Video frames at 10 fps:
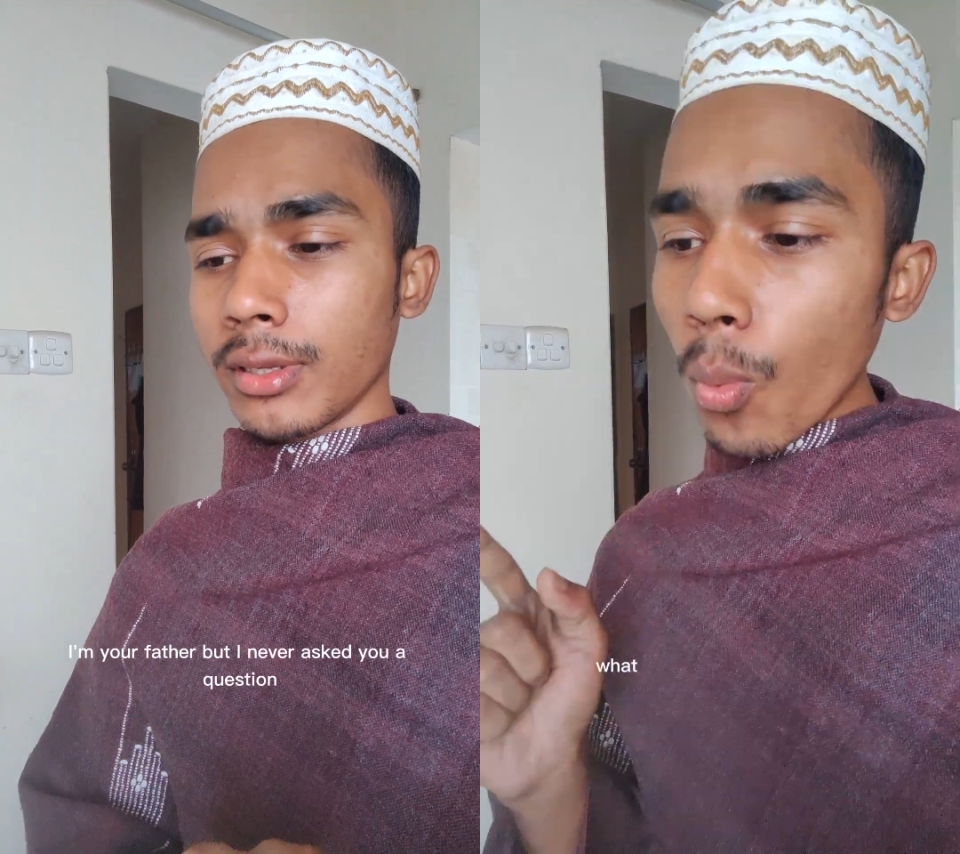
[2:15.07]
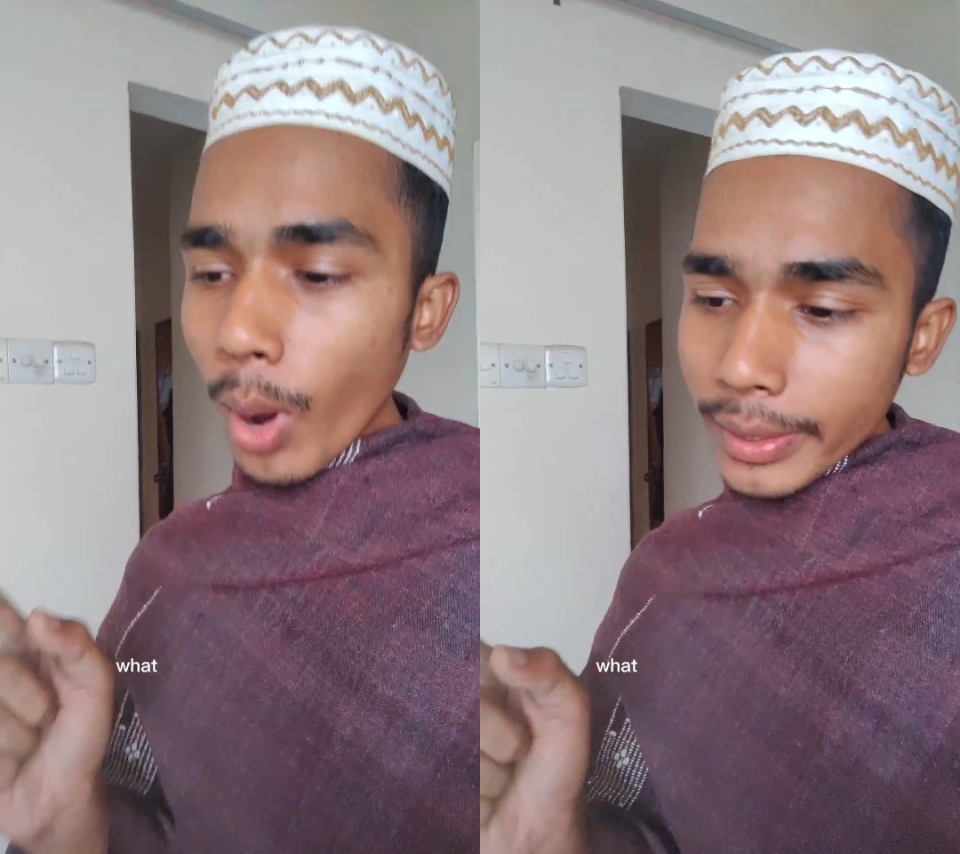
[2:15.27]

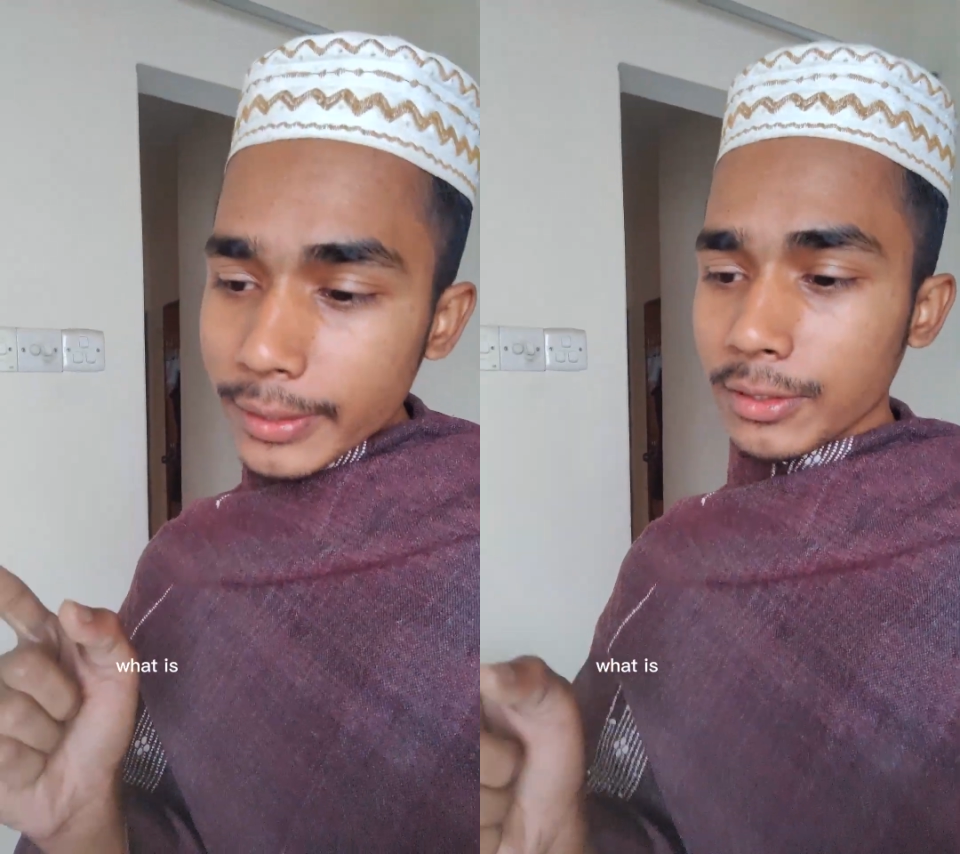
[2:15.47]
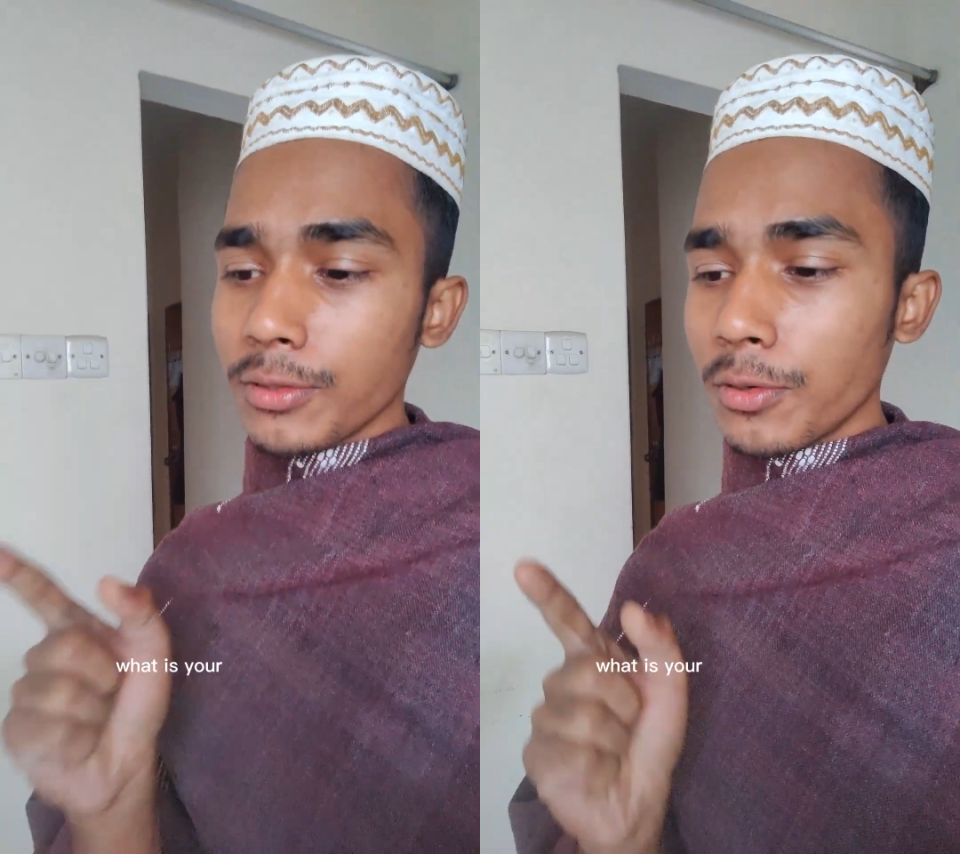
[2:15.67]
What
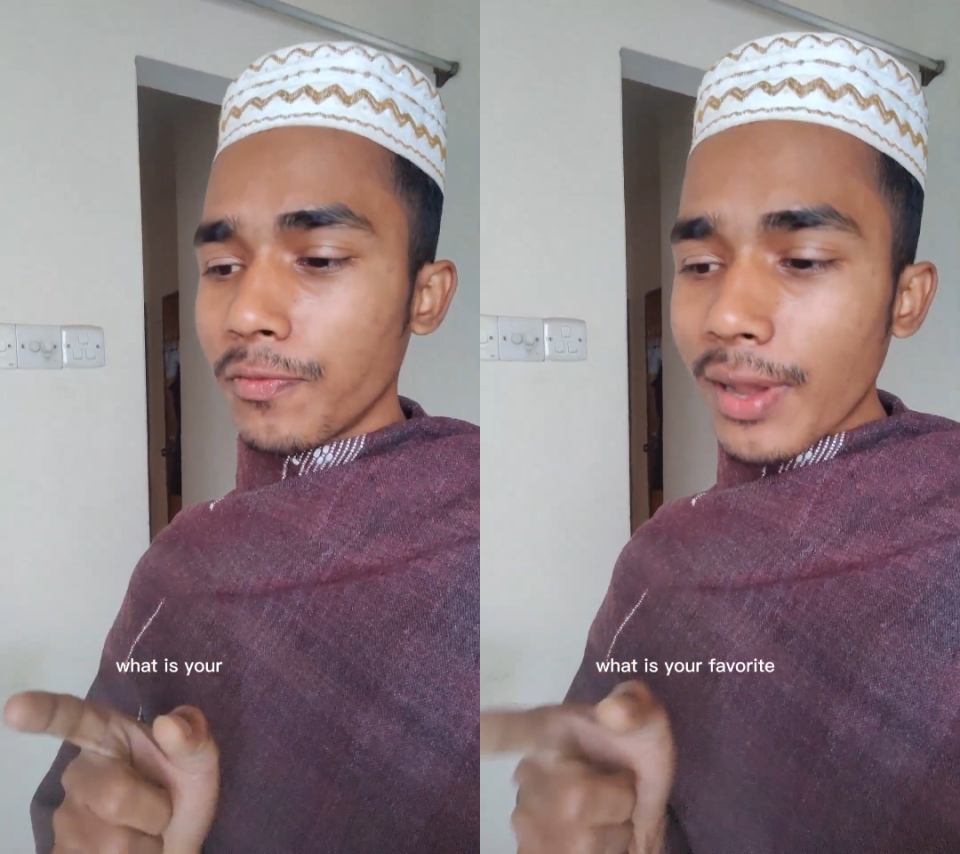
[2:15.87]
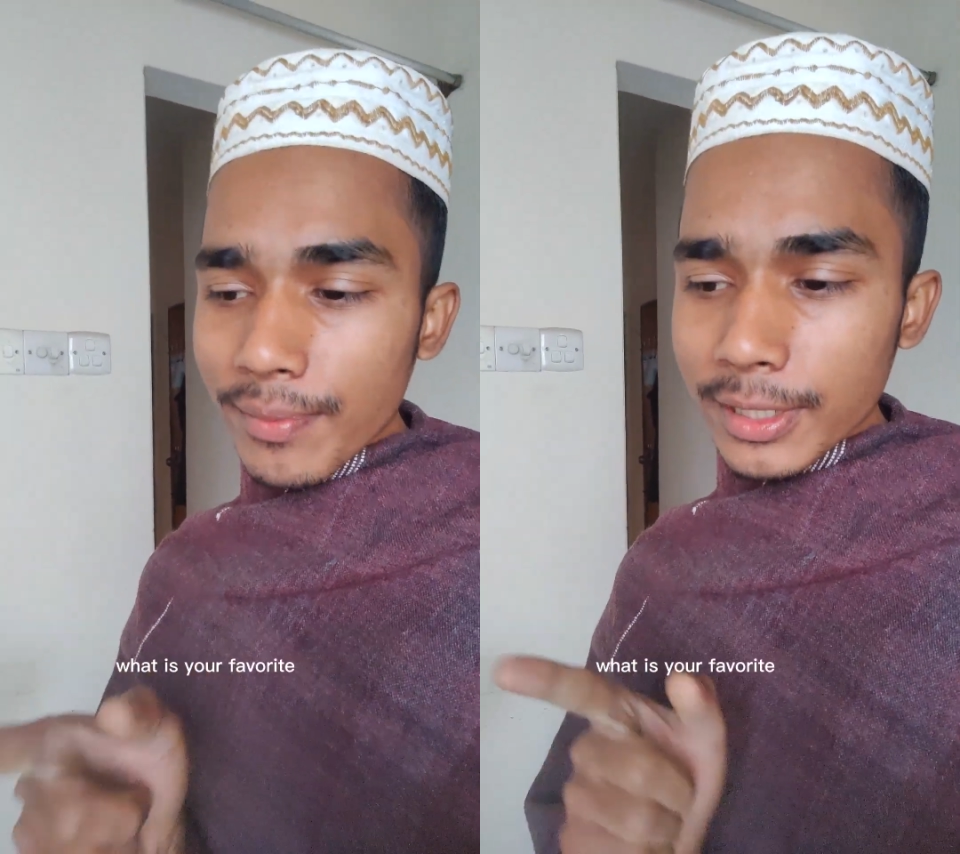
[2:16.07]
is your
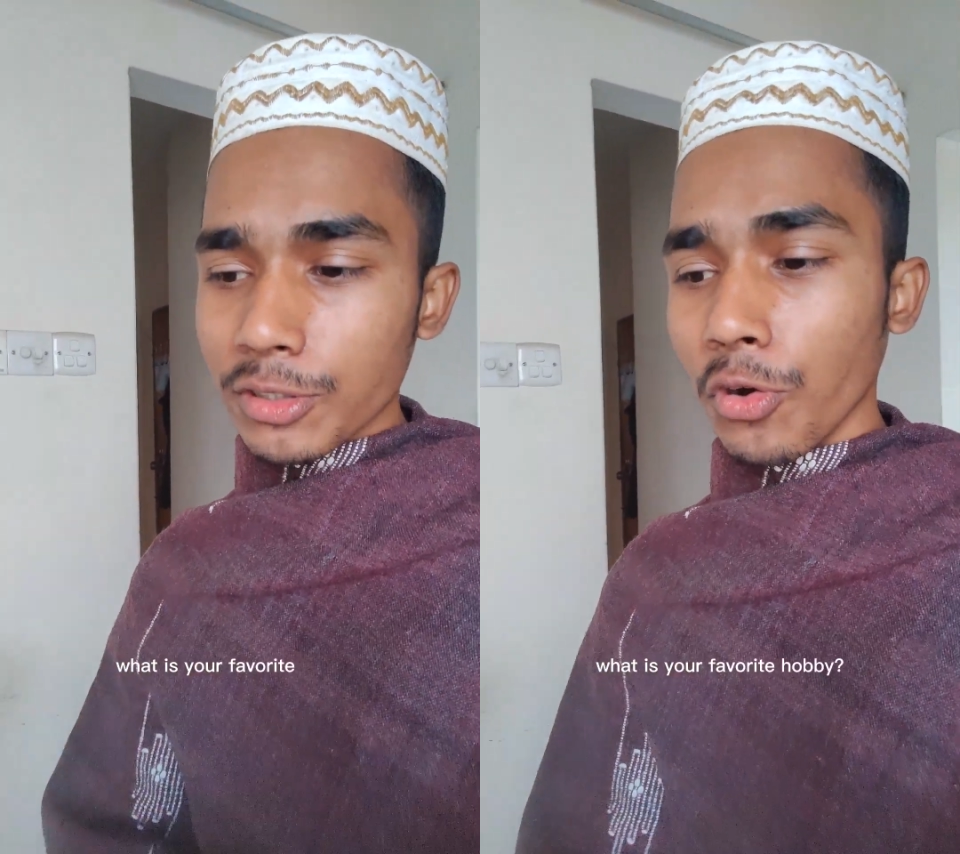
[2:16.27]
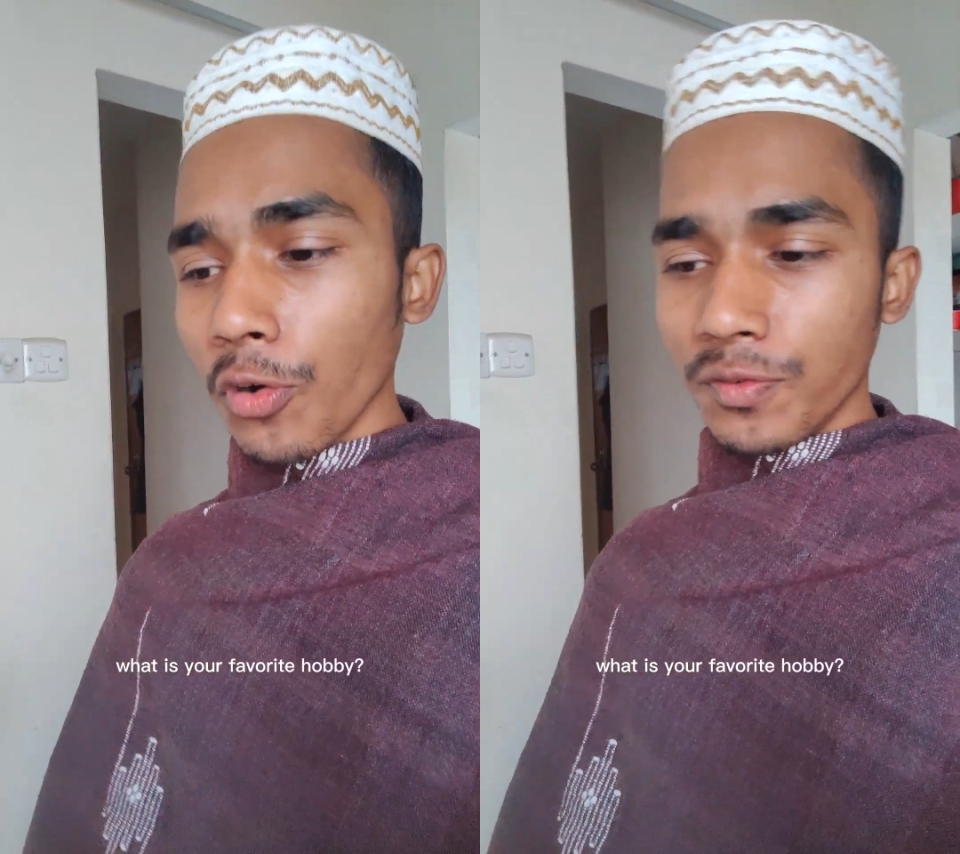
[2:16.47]
favorite
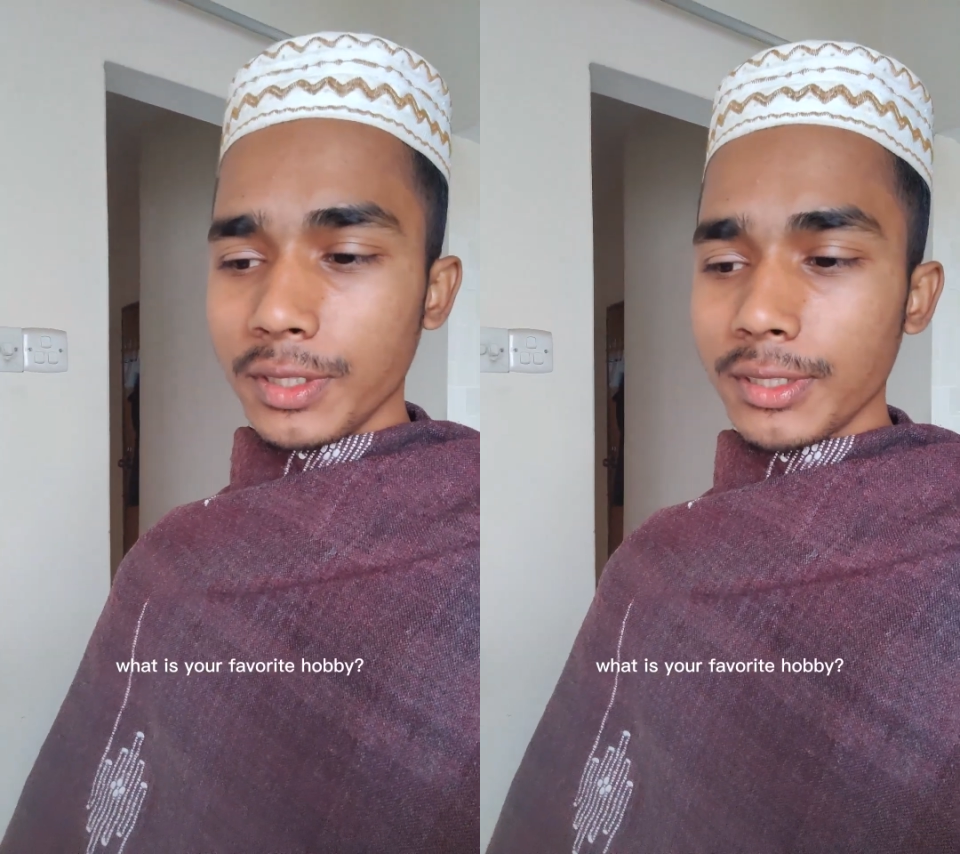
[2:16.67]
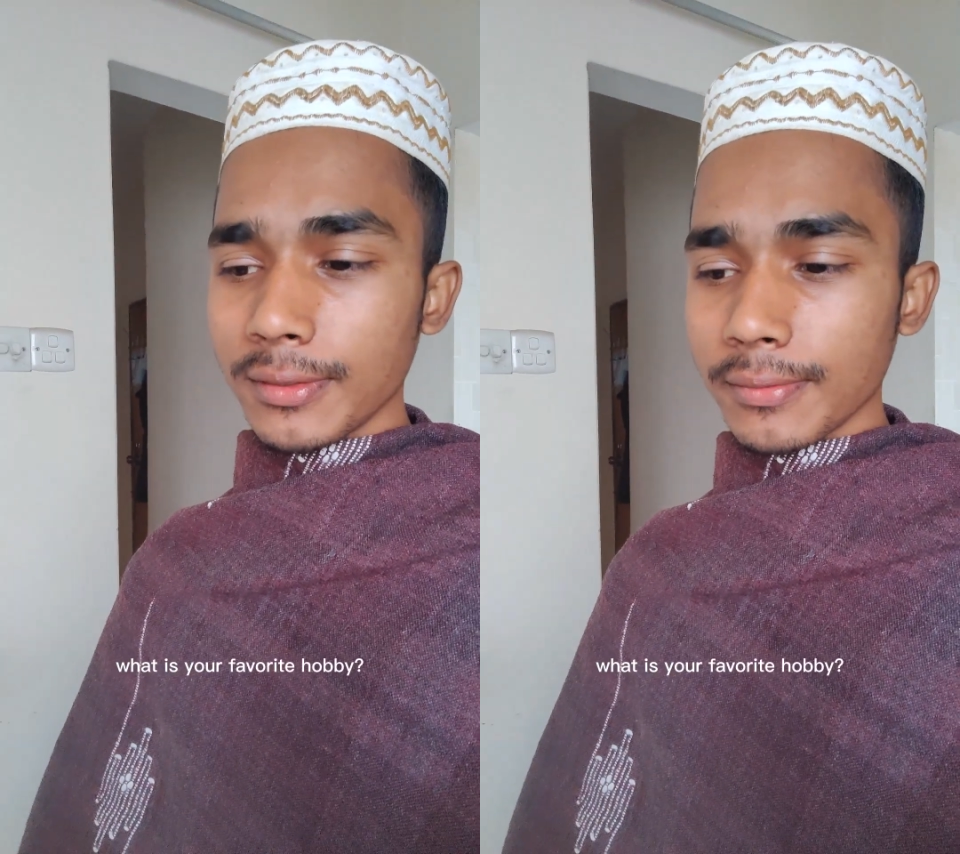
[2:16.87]
hobby?